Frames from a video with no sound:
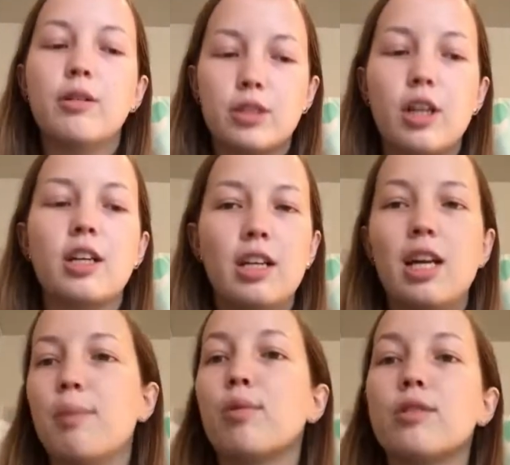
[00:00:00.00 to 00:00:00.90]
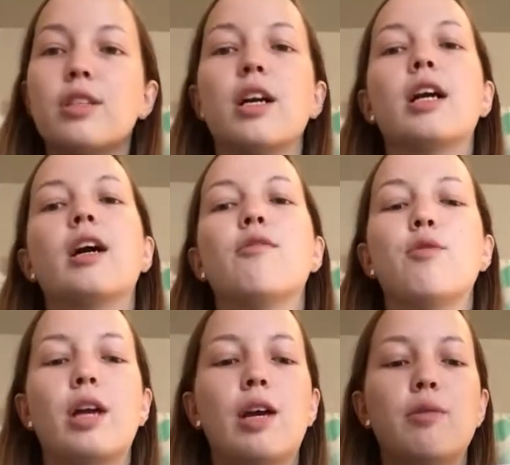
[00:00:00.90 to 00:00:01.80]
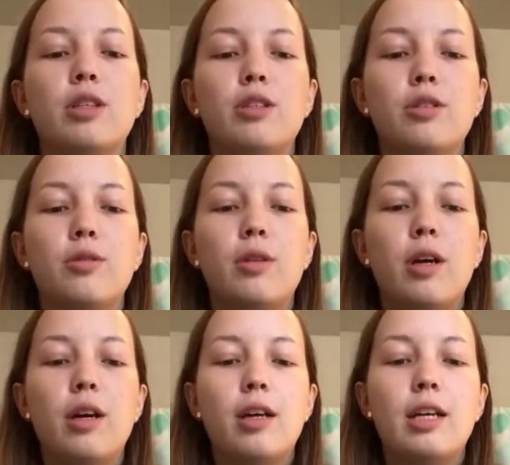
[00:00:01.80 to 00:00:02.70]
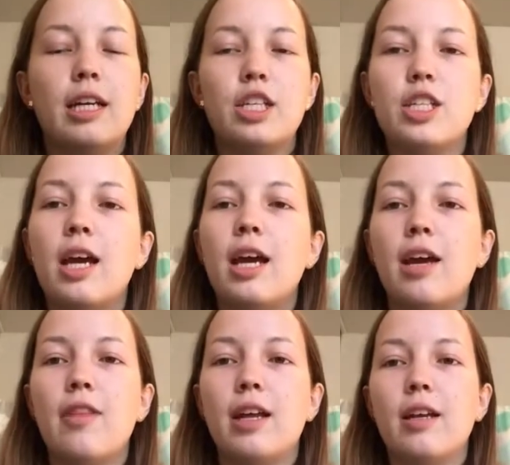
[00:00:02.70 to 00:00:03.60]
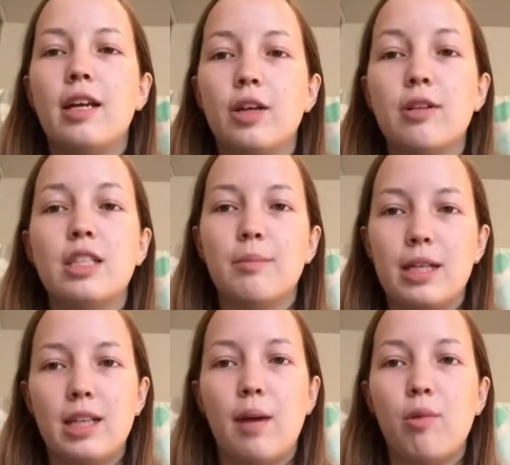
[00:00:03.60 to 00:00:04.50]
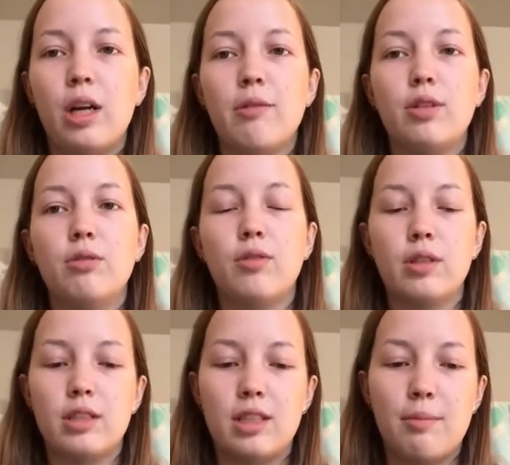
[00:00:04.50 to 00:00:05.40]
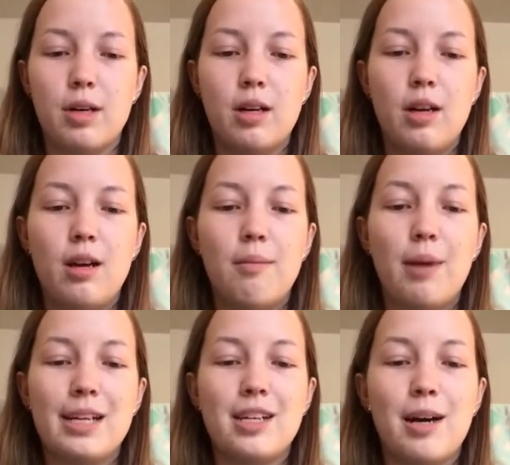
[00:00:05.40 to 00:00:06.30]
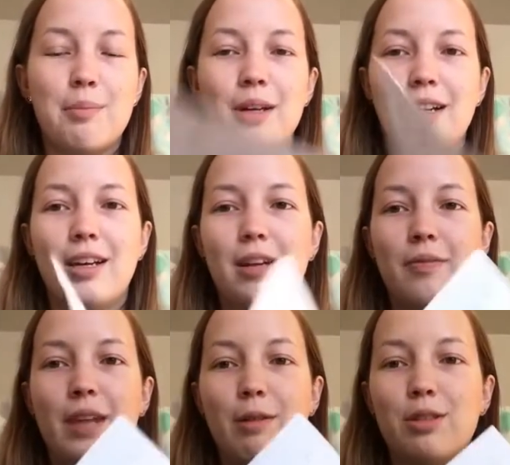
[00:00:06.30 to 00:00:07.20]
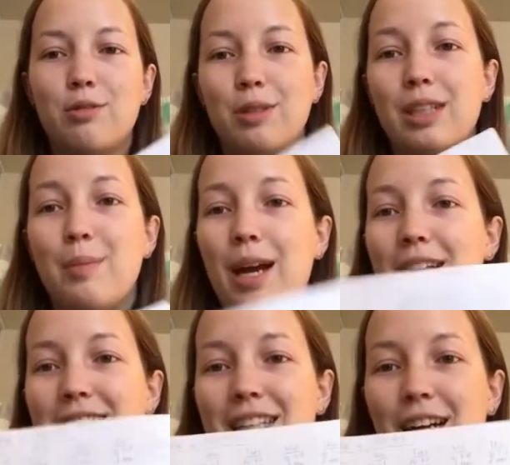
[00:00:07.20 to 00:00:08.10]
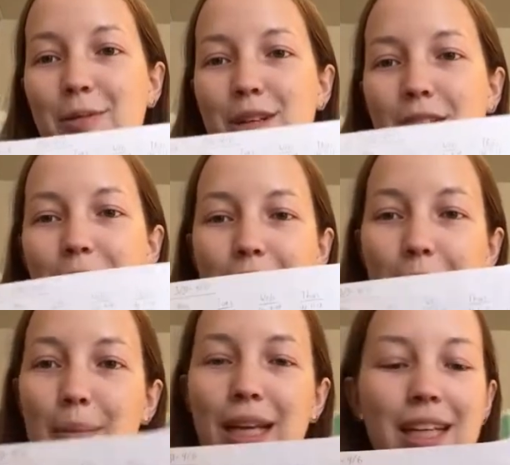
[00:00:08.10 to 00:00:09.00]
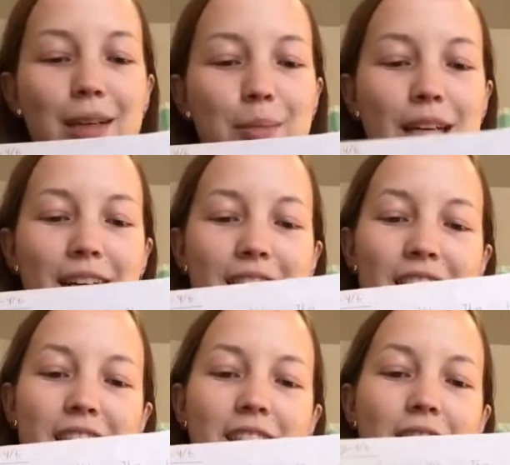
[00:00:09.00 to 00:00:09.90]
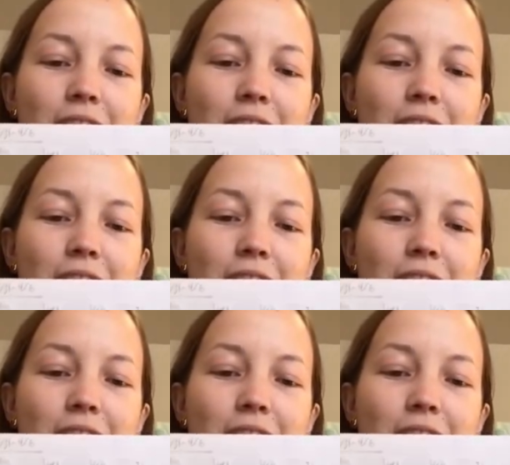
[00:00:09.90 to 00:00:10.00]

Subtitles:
starting in April, of what I would do each day, and then increasing my time, what I would do over the summer by topic. That was a really bad idea. I would not recommend it because